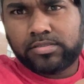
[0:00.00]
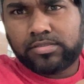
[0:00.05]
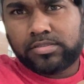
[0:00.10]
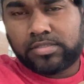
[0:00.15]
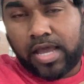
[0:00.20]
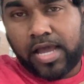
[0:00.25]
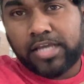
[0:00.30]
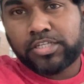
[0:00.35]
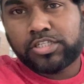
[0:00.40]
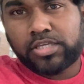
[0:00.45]

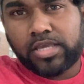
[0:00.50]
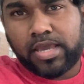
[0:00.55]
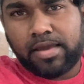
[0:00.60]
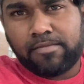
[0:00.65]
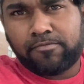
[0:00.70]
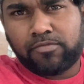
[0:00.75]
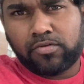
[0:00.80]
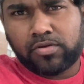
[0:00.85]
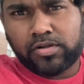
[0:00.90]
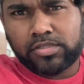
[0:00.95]
dash
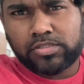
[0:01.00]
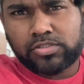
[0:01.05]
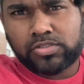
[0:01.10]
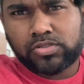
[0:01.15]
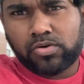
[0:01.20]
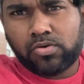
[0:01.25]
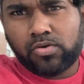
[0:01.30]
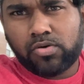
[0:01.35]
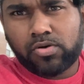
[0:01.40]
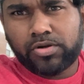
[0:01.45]
cam
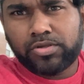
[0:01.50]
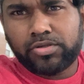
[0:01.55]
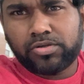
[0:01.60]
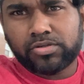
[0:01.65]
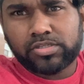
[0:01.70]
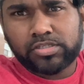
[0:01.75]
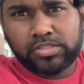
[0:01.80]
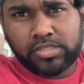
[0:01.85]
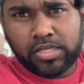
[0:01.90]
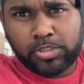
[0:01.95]
footage or
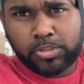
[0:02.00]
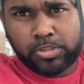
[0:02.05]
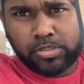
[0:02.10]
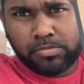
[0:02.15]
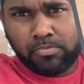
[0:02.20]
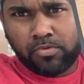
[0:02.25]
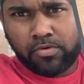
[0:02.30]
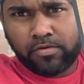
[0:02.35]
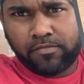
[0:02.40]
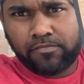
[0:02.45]
your Sentry
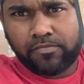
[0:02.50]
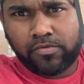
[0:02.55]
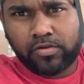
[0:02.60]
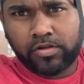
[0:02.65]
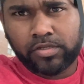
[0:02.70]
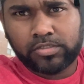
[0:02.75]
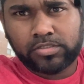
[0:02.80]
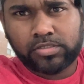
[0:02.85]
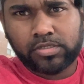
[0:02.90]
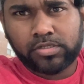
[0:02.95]
mode
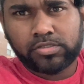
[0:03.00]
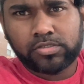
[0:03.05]
footage.